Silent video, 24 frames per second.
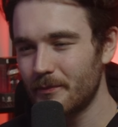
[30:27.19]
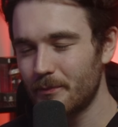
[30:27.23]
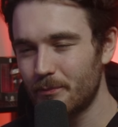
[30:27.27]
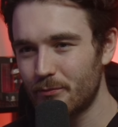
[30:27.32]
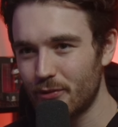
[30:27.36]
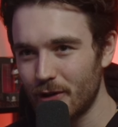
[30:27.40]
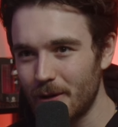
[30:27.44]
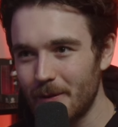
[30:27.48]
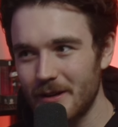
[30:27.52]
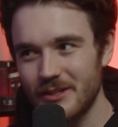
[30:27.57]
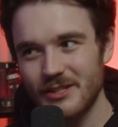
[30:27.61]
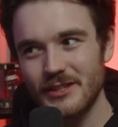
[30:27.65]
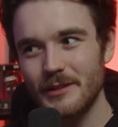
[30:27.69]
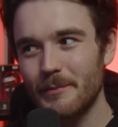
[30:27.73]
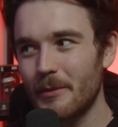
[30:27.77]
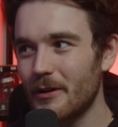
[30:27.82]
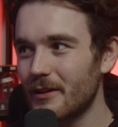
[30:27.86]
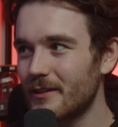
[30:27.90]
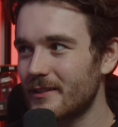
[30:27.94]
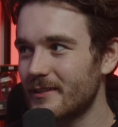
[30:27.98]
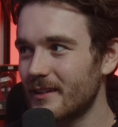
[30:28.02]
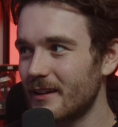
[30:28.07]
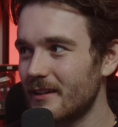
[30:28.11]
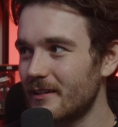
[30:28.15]
pretty much in the
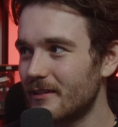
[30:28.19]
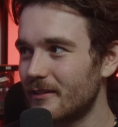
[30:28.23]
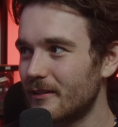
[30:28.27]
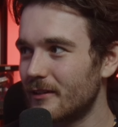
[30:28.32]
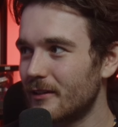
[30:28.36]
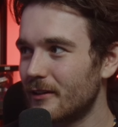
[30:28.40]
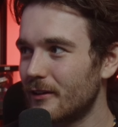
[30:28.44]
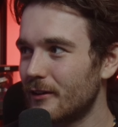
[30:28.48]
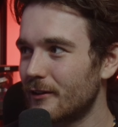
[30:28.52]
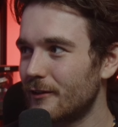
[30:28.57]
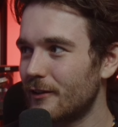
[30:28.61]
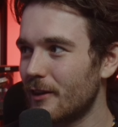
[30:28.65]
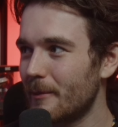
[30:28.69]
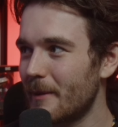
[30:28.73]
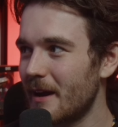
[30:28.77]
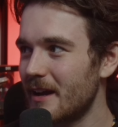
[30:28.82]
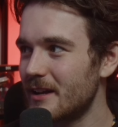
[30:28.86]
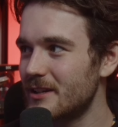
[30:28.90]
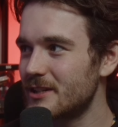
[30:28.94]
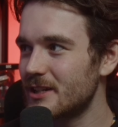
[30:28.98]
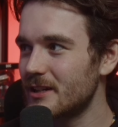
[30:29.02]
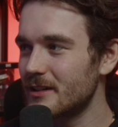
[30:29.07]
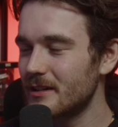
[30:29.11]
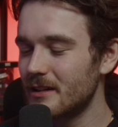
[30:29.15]
box seat for the
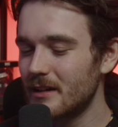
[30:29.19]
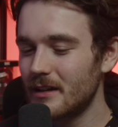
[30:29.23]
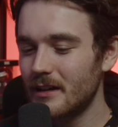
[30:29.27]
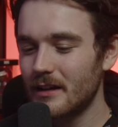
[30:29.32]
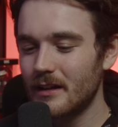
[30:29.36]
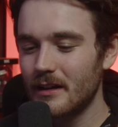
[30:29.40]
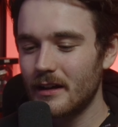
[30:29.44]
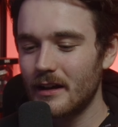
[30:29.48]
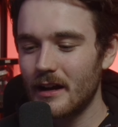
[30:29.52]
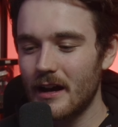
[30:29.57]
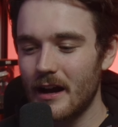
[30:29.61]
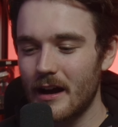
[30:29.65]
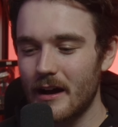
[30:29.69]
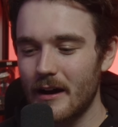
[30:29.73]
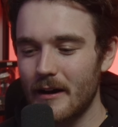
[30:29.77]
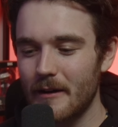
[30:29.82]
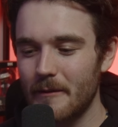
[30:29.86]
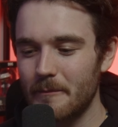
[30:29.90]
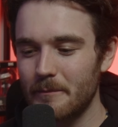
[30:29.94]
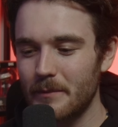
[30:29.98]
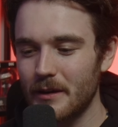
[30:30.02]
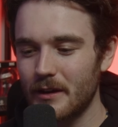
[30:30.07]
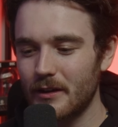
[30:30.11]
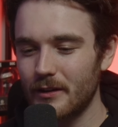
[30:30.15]
major
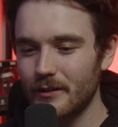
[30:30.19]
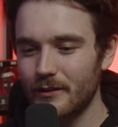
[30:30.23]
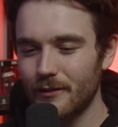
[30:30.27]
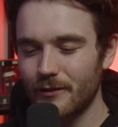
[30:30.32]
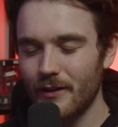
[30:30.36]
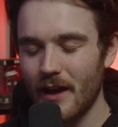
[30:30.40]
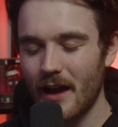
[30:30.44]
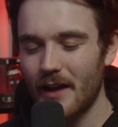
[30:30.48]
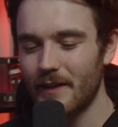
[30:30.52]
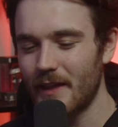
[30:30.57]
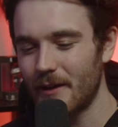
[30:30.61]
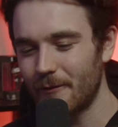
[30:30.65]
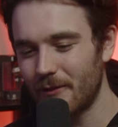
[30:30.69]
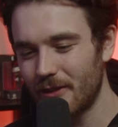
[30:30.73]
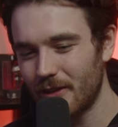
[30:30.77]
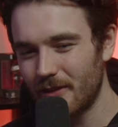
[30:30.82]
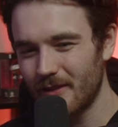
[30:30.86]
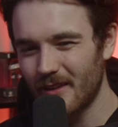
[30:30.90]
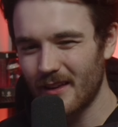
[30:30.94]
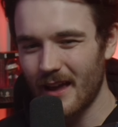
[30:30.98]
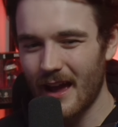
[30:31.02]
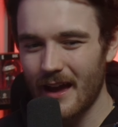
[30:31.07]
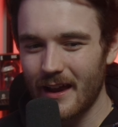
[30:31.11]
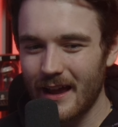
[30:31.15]
um, because of how that
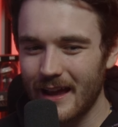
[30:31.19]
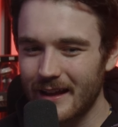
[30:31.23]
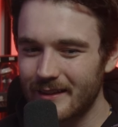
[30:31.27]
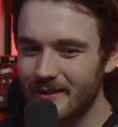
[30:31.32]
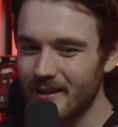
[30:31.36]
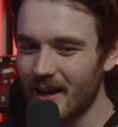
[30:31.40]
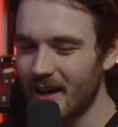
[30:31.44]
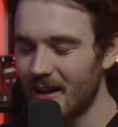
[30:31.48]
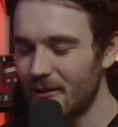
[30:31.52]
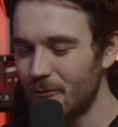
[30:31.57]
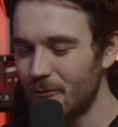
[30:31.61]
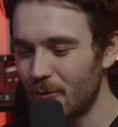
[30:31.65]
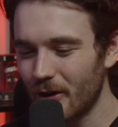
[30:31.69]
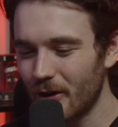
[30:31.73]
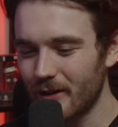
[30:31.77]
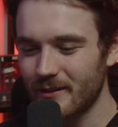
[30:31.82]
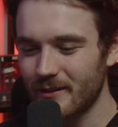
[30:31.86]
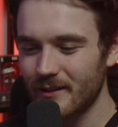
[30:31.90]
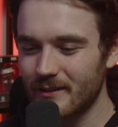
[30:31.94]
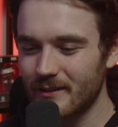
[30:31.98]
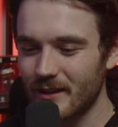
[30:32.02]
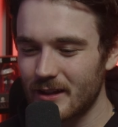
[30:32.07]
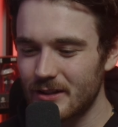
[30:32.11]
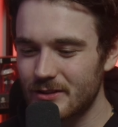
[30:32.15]
how head to head works,
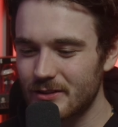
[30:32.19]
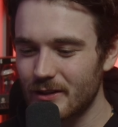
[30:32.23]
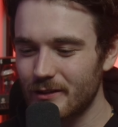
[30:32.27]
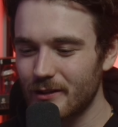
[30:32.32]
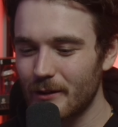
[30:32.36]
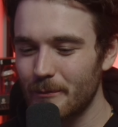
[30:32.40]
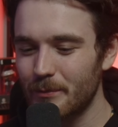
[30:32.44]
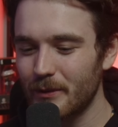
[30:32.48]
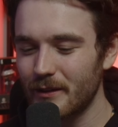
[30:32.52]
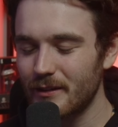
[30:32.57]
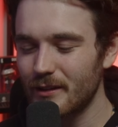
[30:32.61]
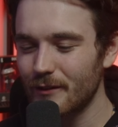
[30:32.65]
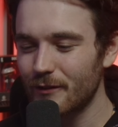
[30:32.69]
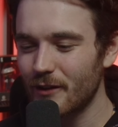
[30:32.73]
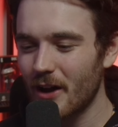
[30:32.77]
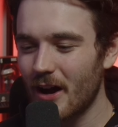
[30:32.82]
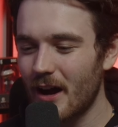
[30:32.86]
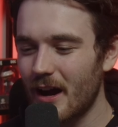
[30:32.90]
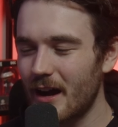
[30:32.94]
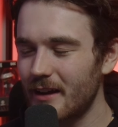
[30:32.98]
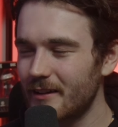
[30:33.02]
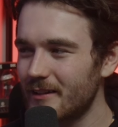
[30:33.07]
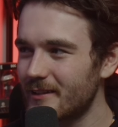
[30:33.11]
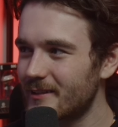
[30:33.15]
etc. So Bliss have
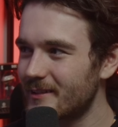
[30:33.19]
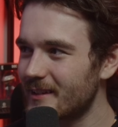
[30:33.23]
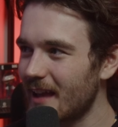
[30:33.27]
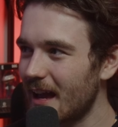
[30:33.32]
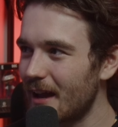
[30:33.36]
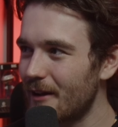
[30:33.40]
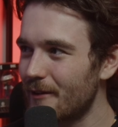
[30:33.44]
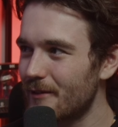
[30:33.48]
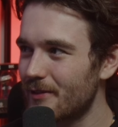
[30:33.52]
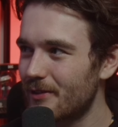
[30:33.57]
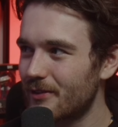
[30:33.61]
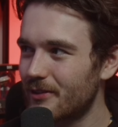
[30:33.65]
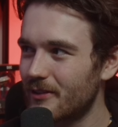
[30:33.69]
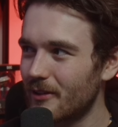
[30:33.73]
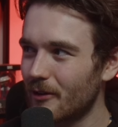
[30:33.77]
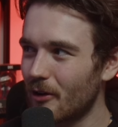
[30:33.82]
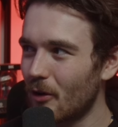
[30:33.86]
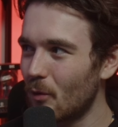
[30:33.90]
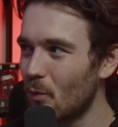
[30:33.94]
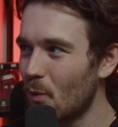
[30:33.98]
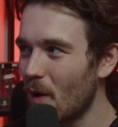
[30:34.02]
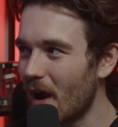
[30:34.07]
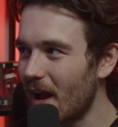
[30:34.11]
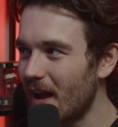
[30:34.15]
kind of scathed
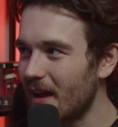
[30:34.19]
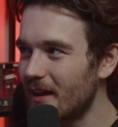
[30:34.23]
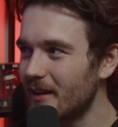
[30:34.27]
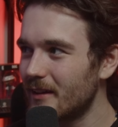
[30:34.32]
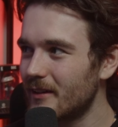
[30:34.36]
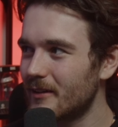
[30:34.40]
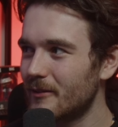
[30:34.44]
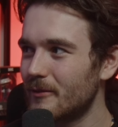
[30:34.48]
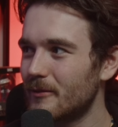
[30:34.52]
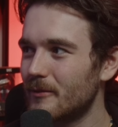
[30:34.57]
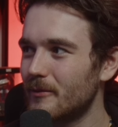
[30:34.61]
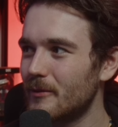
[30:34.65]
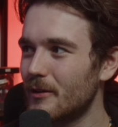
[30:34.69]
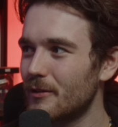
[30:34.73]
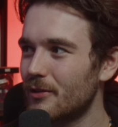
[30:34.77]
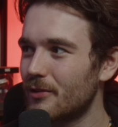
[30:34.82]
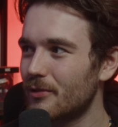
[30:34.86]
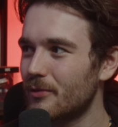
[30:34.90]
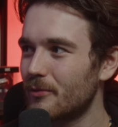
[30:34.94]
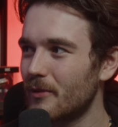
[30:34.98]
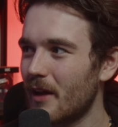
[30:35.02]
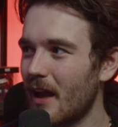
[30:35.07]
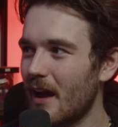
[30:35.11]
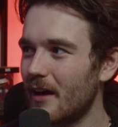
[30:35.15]
away with
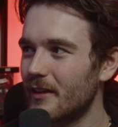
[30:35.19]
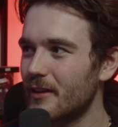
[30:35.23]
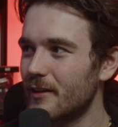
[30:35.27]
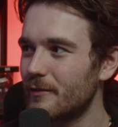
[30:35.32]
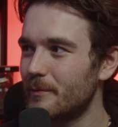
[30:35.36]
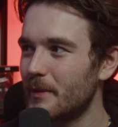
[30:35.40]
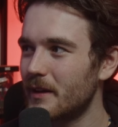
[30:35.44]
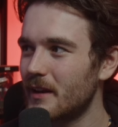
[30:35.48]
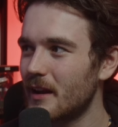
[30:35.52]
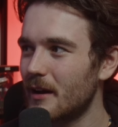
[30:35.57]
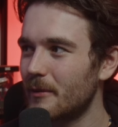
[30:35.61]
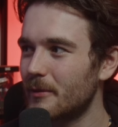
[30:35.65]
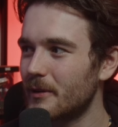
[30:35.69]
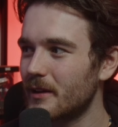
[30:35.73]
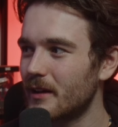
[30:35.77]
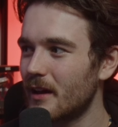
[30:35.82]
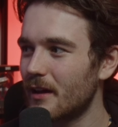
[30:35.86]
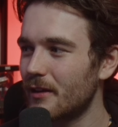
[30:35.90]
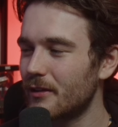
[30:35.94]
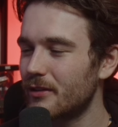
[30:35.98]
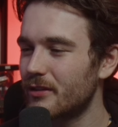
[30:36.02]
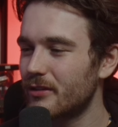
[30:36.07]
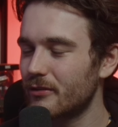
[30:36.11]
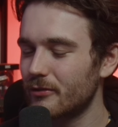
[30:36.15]
how they've been able to
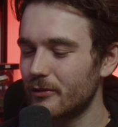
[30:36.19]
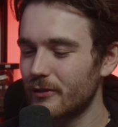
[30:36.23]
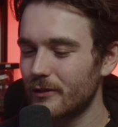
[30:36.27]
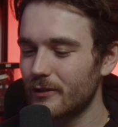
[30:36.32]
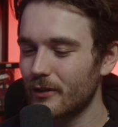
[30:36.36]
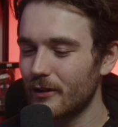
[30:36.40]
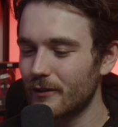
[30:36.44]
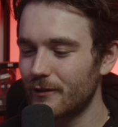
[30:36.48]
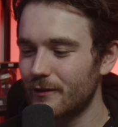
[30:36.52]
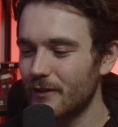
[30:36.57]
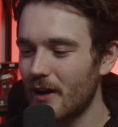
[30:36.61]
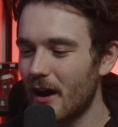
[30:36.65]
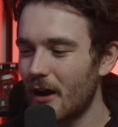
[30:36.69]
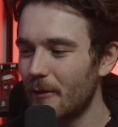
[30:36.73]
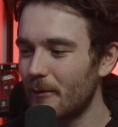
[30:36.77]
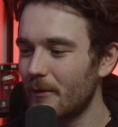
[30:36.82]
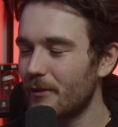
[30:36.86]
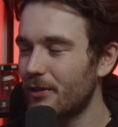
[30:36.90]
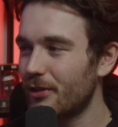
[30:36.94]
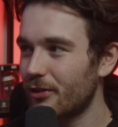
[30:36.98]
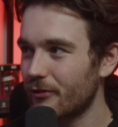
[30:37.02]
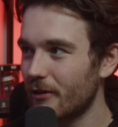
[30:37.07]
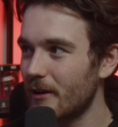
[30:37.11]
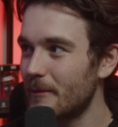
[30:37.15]
get through so far with
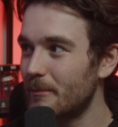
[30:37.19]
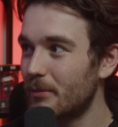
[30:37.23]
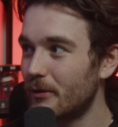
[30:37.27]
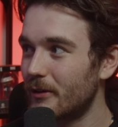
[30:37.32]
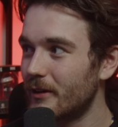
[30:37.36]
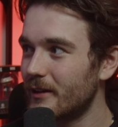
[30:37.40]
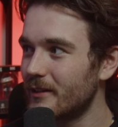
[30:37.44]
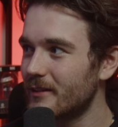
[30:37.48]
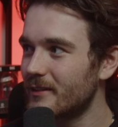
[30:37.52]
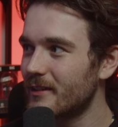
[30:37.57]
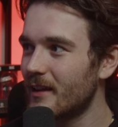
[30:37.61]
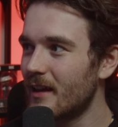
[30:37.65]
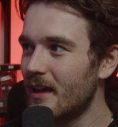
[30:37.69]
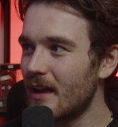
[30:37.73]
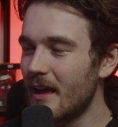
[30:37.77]
three points.